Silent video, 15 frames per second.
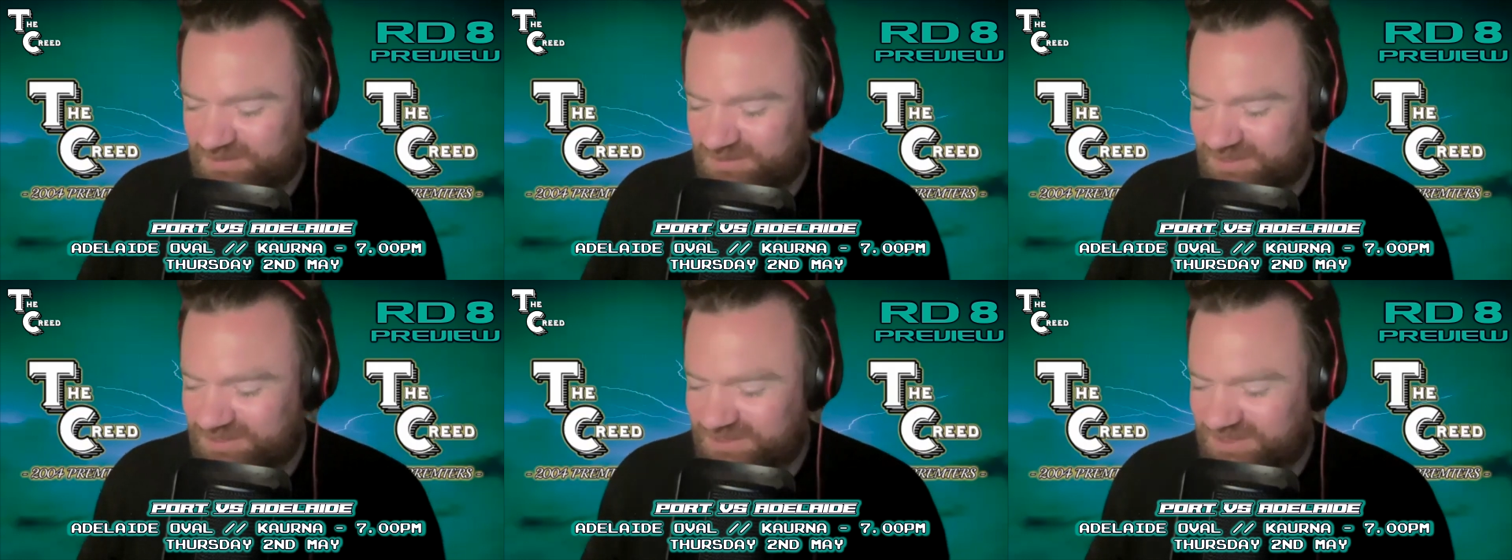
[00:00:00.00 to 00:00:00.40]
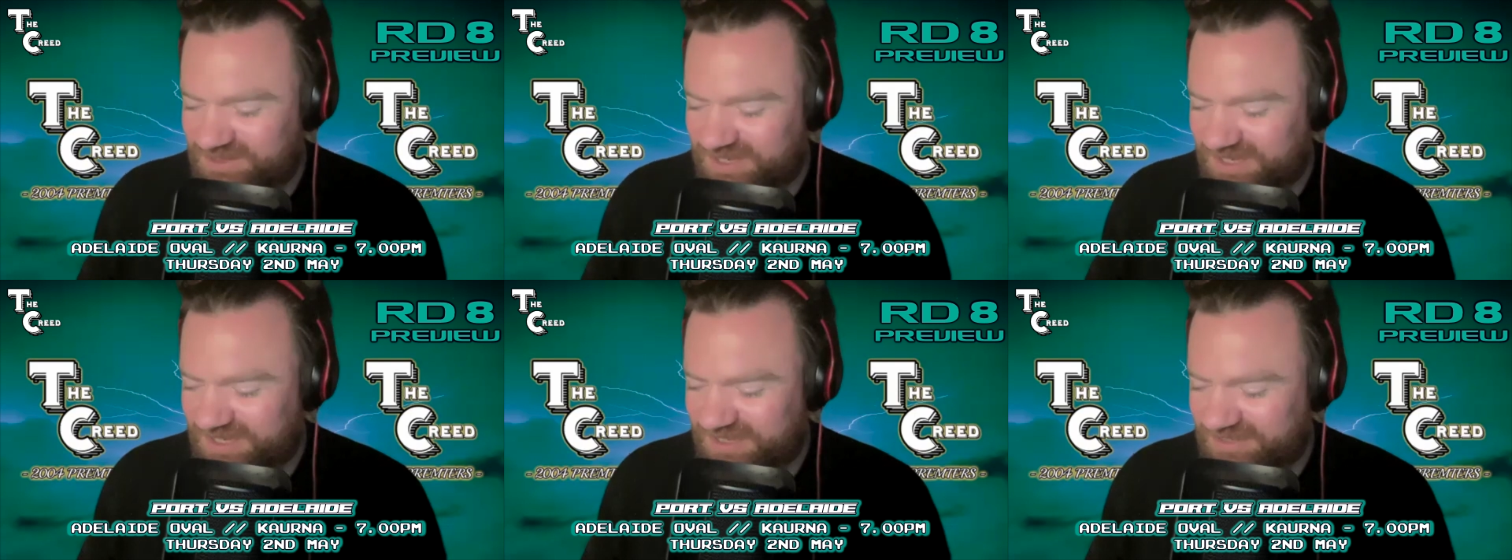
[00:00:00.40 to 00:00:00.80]
Is just
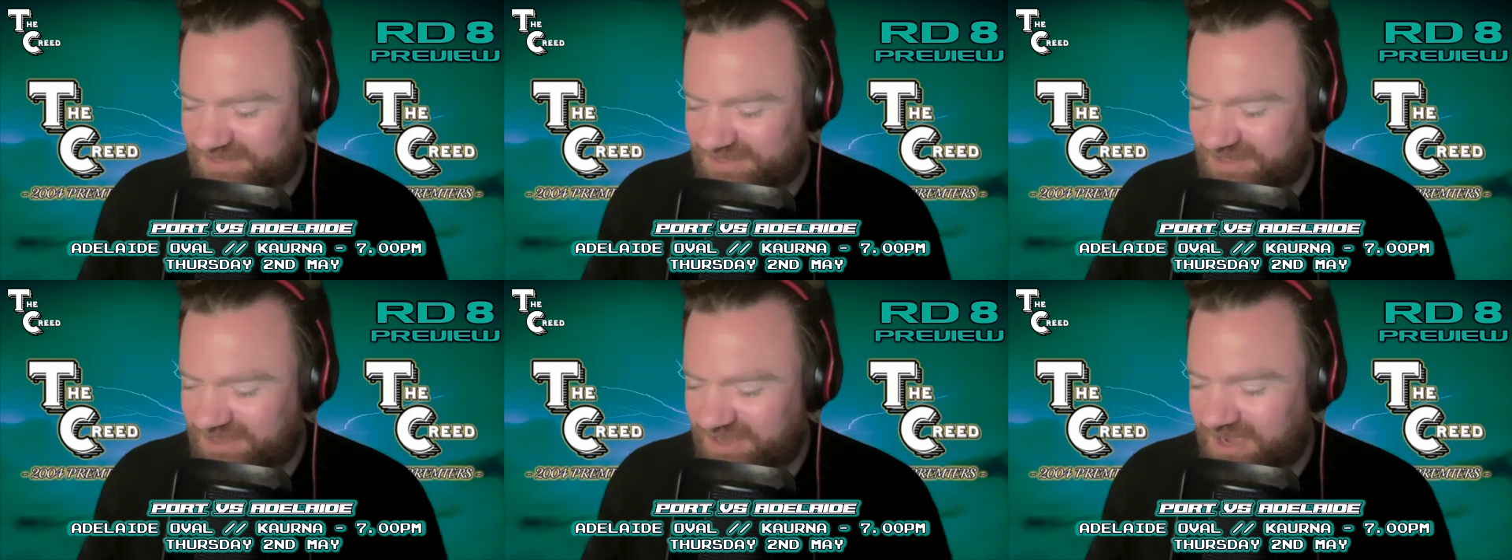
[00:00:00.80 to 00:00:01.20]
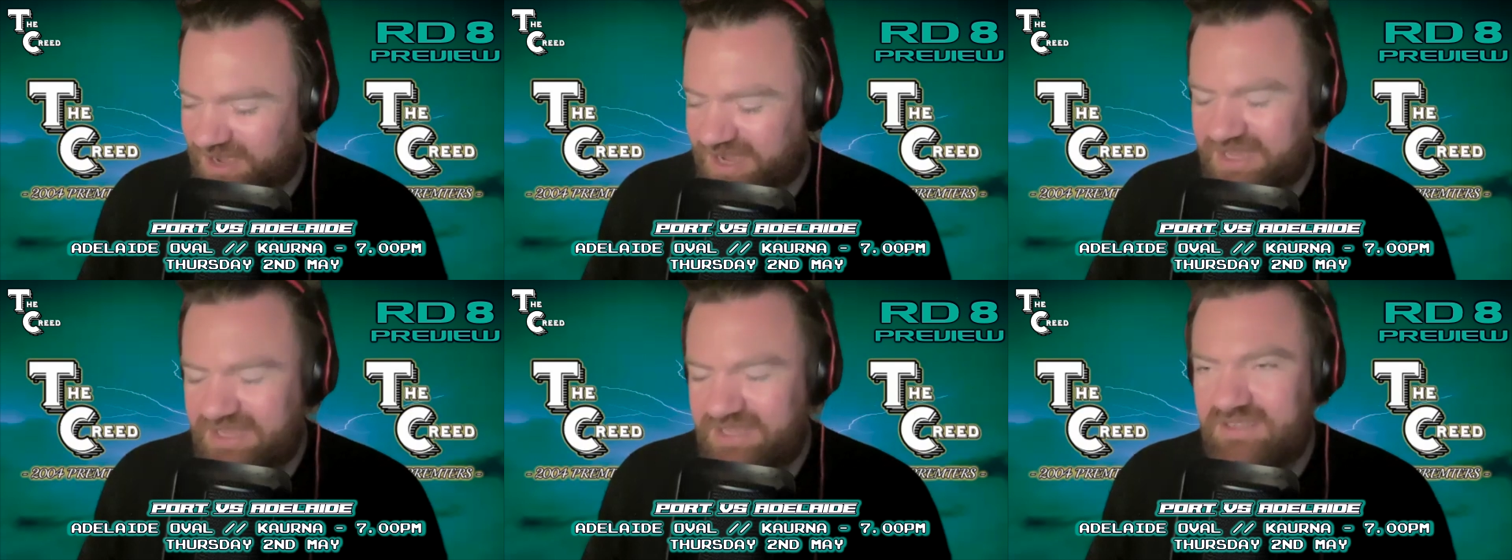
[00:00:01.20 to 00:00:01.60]
like
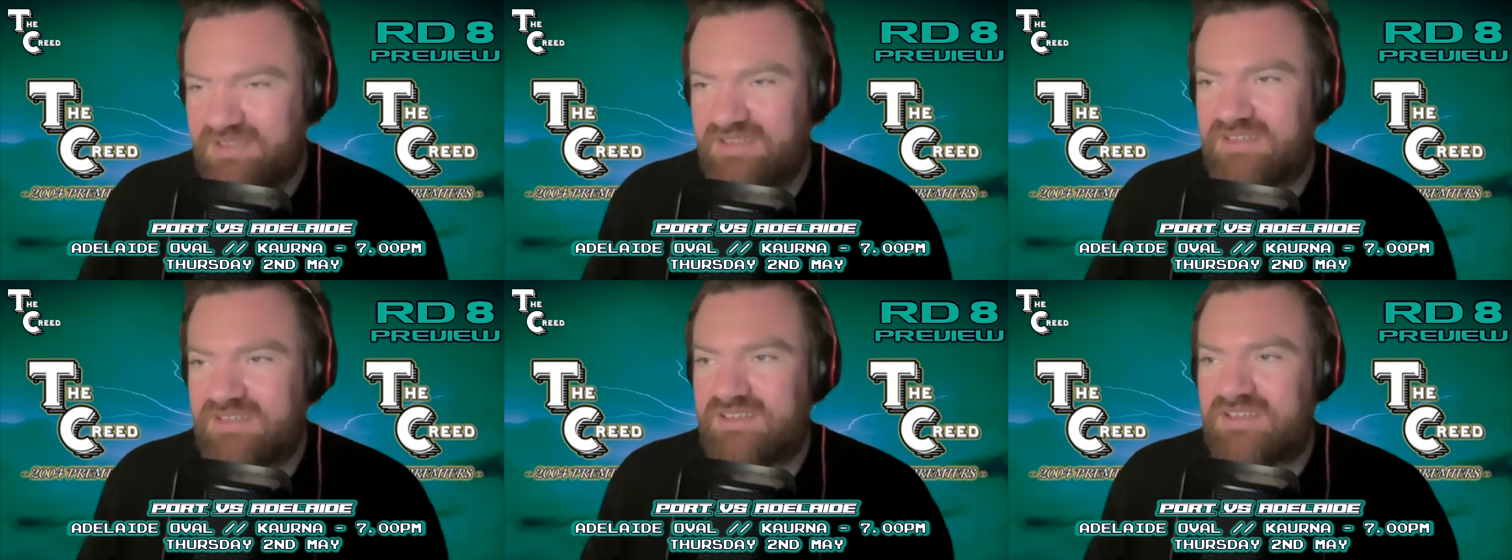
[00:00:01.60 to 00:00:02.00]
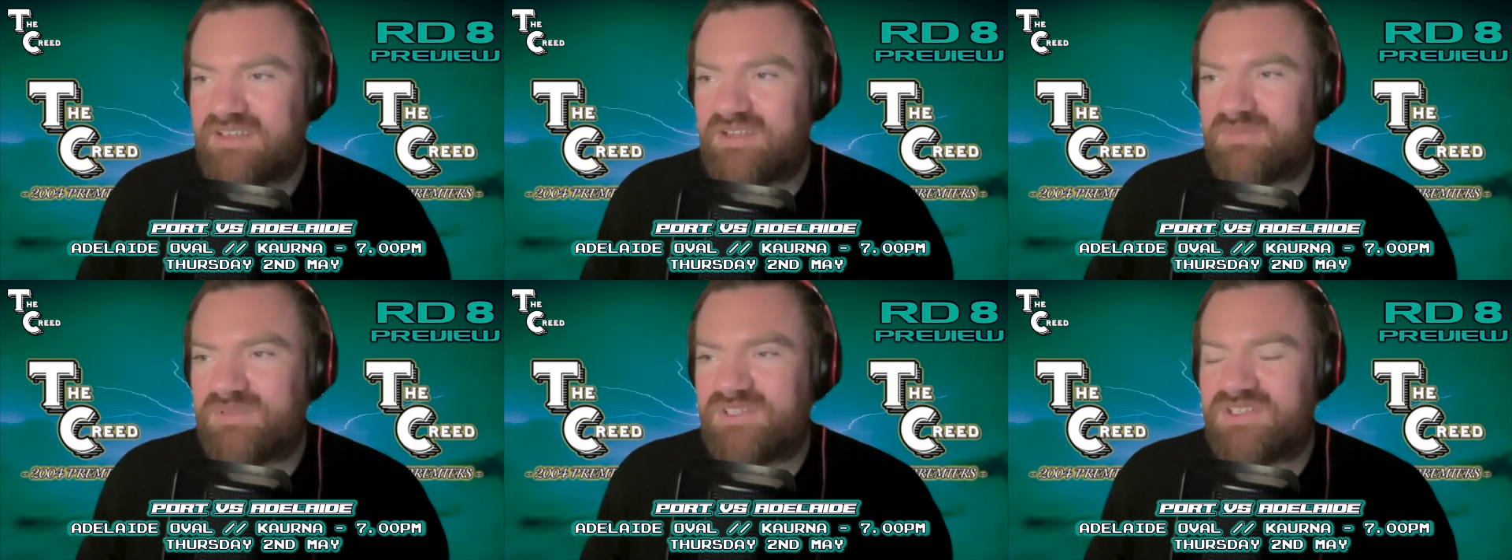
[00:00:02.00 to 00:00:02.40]
I,
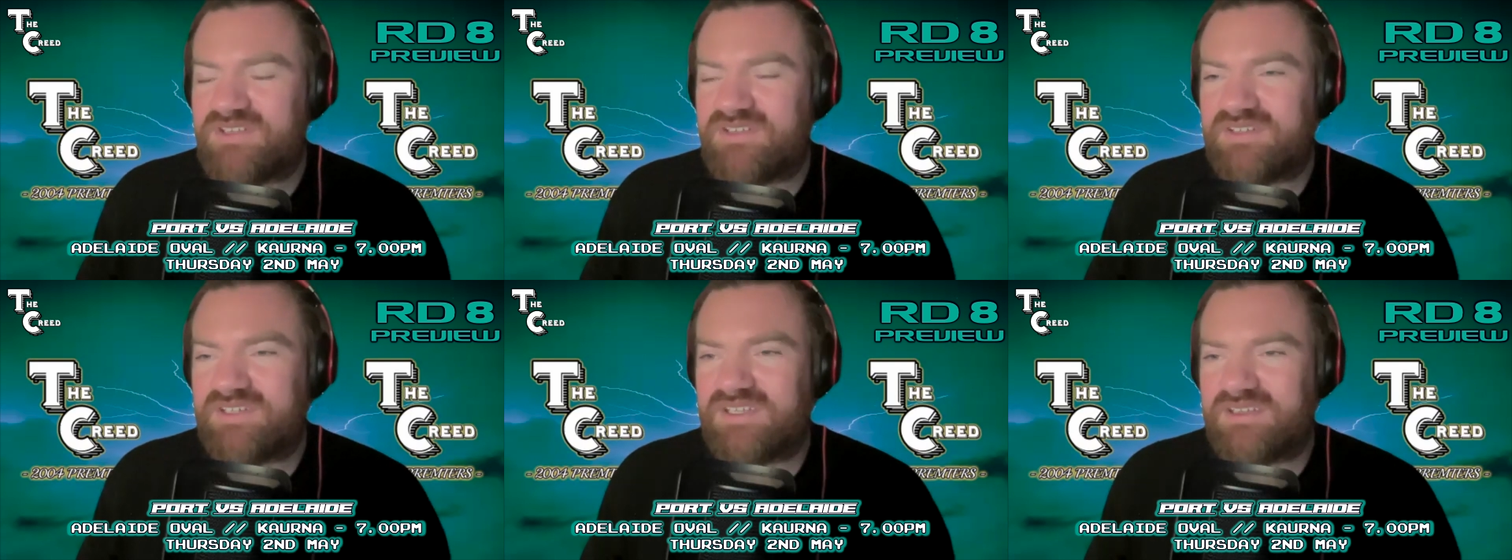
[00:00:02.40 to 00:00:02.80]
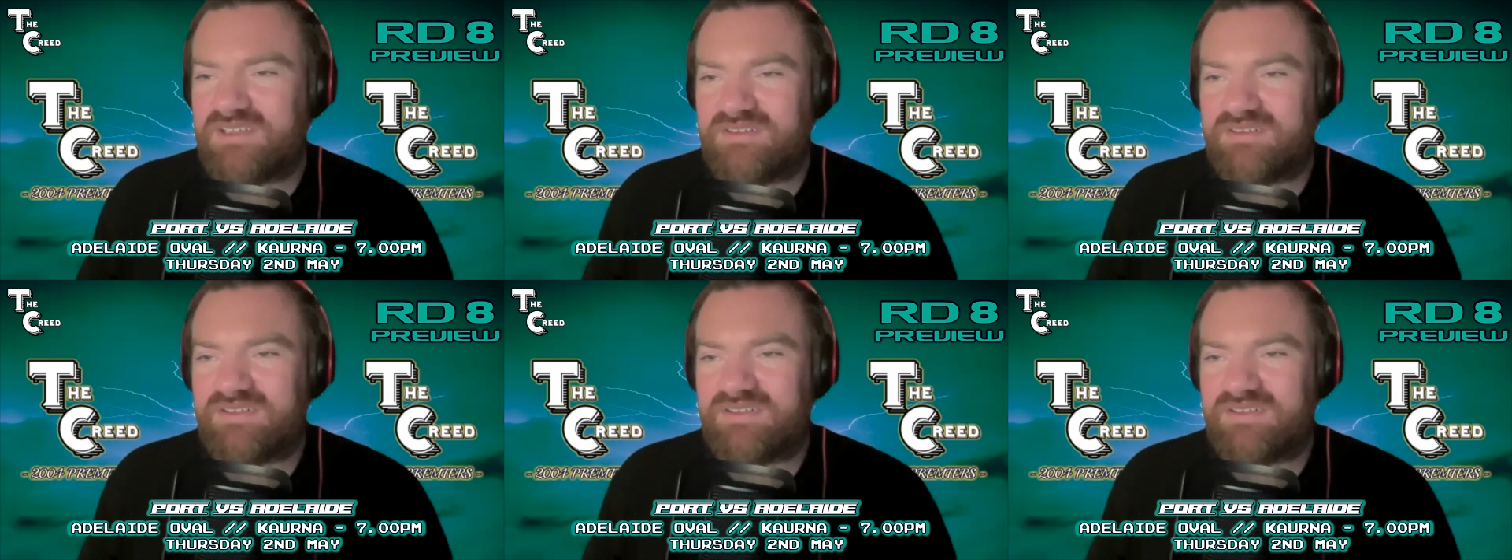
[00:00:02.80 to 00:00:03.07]
particularly